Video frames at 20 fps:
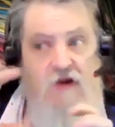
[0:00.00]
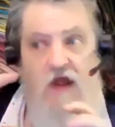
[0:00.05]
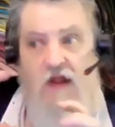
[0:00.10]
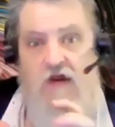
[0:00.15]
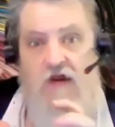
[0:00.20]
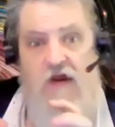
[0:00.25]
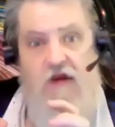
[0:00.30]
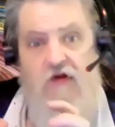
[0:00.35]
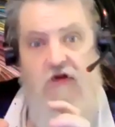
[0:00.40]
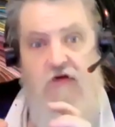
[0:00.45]
that
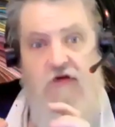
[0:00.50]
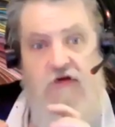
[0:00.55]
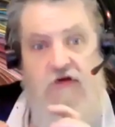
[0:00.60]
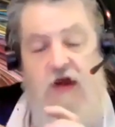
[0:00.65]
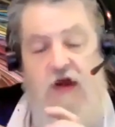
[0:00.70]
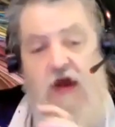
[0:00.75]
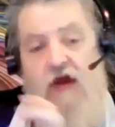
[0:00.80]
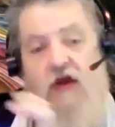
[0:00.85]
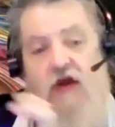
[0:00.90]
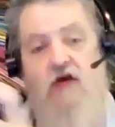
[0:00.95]
to
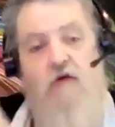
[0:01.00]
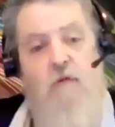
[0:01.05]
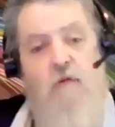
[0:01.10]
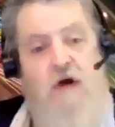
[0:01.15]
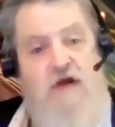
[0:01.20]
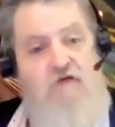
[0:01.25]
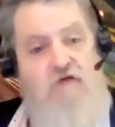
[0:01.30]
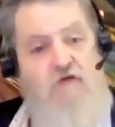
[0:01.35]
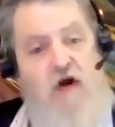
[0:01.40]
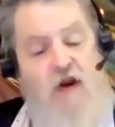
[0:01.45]
say you
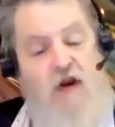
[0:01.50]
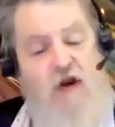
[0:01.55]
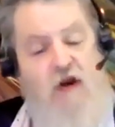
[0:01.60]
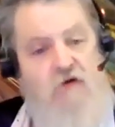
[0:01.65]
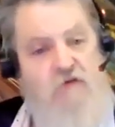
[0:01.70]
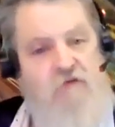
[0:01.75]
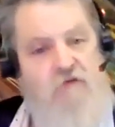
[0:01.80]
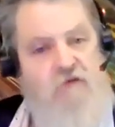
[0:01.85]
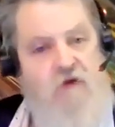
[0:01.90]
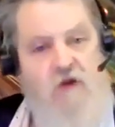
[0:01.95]
must
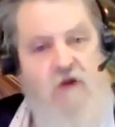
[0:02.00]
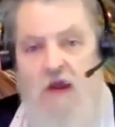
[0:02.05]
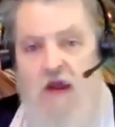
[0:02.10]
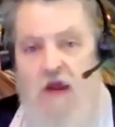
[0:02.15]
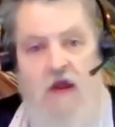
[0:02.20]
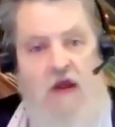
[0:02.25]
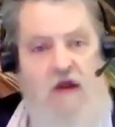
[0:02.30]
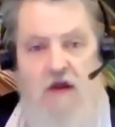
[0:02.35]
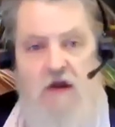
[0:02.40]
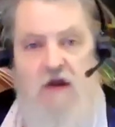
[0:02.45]
follow.
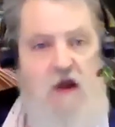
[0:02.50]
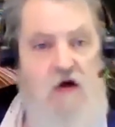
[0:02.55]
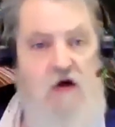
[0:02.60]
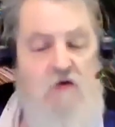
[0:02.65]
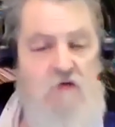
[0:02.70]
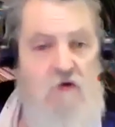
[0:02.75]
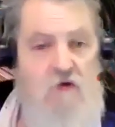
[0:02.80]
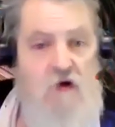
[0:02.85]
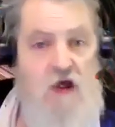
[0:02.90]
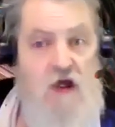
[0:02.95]

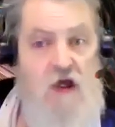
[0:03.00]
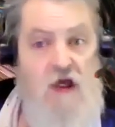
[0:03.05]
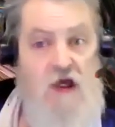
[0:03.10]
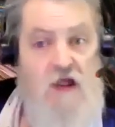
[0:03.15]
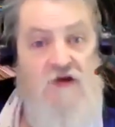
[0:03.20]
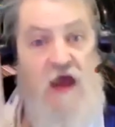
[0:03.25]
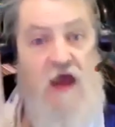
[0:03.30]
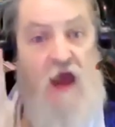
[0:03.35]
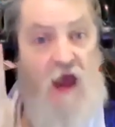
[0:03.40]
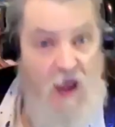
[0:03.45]
No.
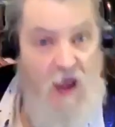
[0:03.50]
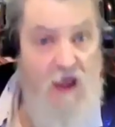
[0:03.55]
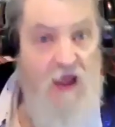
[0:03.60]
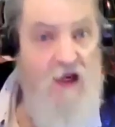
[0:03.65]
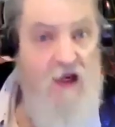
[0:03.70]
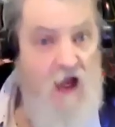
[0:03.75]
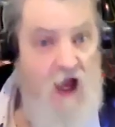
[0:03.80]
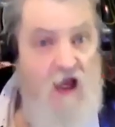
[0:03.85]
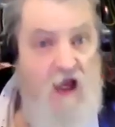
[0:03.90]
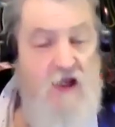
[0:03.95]
It's an
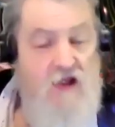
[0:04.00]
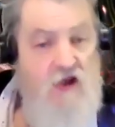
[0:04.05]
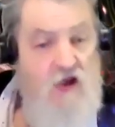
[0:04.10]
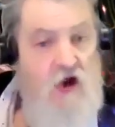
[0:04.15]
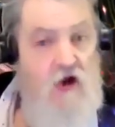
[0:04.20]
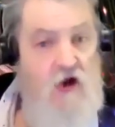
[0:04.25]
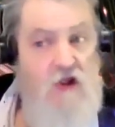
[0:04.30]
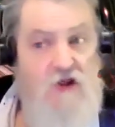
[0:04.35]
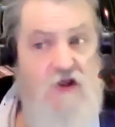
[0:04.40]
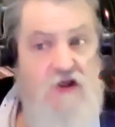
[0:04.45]

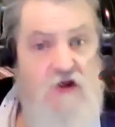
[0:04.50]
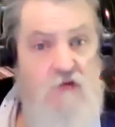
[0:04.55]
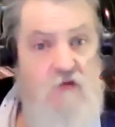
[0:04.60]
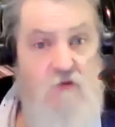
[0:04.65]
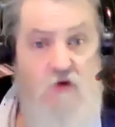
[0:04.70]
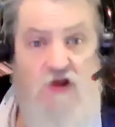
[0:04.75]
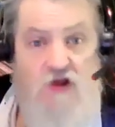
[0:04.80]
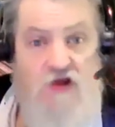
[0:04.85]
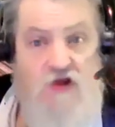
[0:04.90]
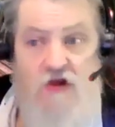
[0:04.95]
ideology,
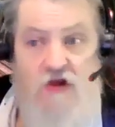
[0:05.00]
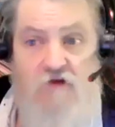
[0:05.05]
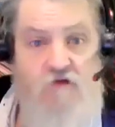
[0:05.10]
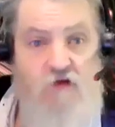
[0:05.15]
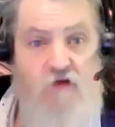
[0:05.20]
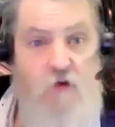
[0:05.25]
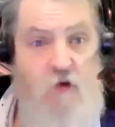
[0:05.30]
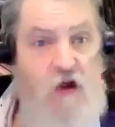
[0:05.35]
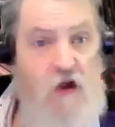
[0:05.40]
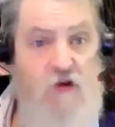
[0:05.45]
which if
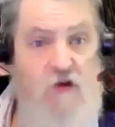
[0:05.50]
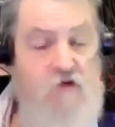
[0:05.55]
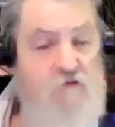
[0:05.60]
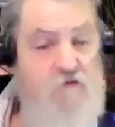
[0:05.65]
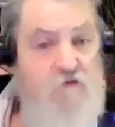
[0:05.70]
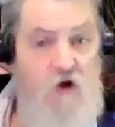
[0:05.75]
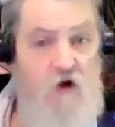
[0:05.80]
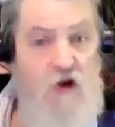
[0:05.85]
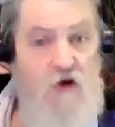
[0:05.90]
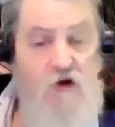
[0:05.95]
you want to
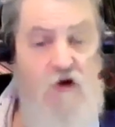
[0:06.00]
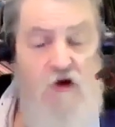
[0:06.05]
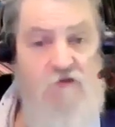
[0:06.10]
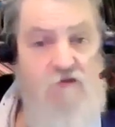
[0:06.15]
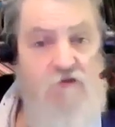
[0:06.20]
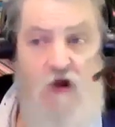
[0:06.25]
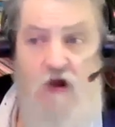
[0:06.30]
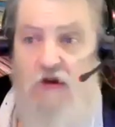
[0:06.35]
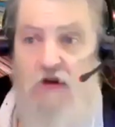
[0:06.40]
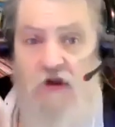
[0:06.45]
follow, if
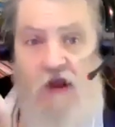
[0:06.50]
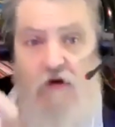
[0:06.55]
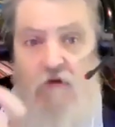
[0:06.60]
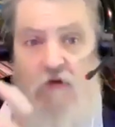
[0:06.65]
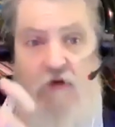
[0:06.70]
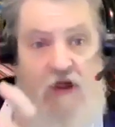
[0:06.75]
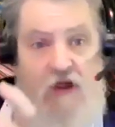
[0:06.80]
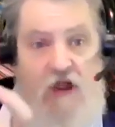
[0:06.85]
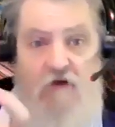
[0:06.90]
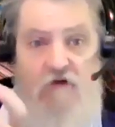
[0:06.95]
not, take
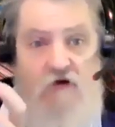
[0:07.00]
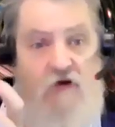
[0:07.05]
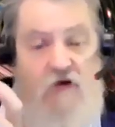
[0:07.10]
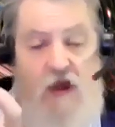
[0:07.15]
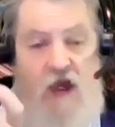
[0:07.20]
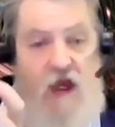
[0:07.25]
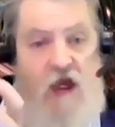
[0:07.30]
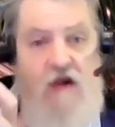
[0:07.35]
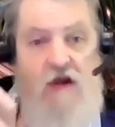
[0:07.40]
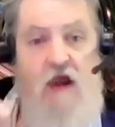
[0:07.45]
whatever you
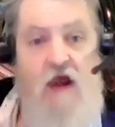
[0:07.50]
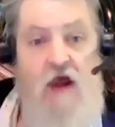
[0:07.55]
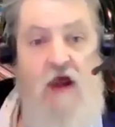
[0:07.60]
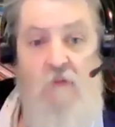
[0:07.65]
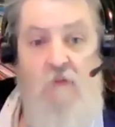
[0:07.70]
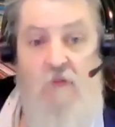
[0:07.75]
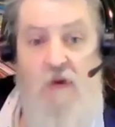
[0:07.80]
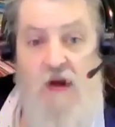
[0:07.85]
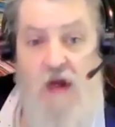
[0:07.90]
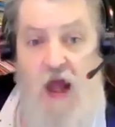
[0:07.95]
can.
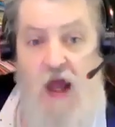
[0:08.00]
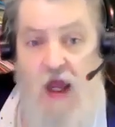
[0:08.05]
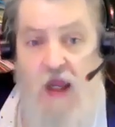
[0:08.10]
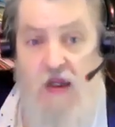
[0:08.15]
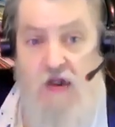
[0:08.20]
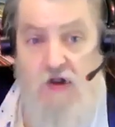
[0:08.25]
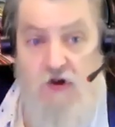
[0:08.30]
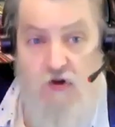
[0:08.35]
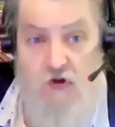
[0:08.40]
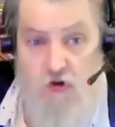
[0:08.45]
But I
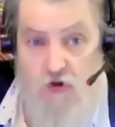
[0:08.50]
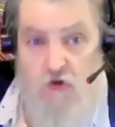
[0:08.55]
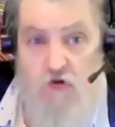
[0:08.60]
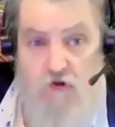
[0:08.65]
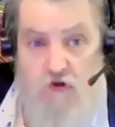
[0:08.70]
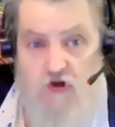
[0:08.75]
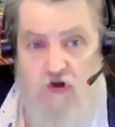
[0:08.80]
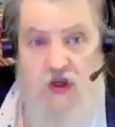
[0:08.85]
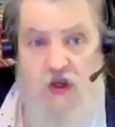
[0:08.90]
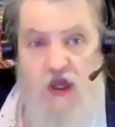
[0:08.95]

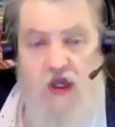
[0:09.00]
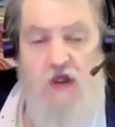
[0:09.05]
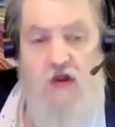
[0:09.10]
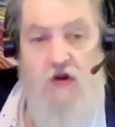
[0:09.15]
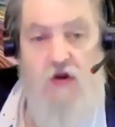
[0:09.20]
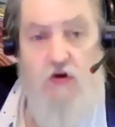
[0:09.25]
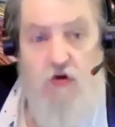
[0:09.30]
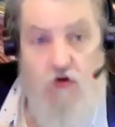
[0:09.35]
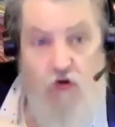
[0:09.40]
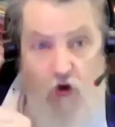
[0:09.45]
do share
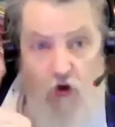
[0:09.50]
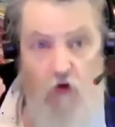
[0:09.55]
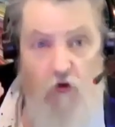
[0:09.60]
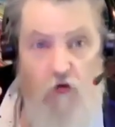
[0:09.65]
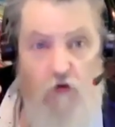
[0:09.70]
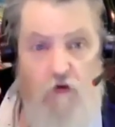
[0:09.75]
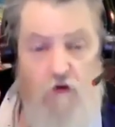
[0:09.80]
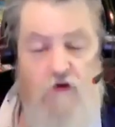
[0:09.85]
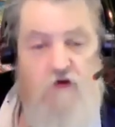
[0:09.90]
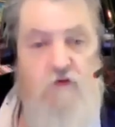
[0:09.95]

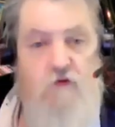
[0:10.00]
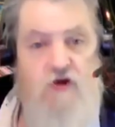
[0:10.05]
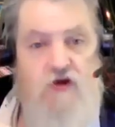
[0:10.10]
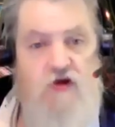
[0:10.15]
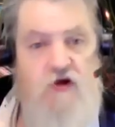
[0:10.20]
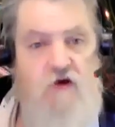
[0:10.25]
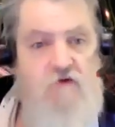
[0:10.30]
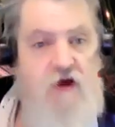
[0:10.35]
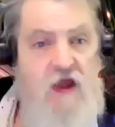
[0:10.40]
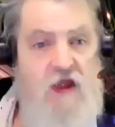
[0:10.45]
tools which
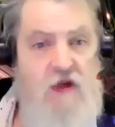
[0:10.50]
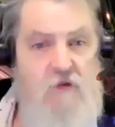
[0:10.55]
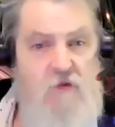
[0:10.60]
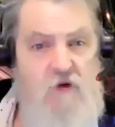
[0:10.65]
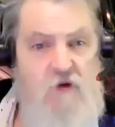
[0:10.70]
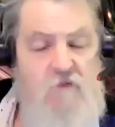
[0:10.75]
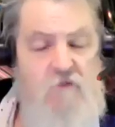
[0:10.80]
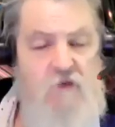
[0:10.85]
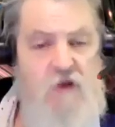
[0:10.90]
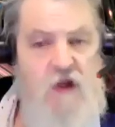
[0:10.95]
are
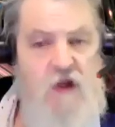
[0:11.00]
valuable.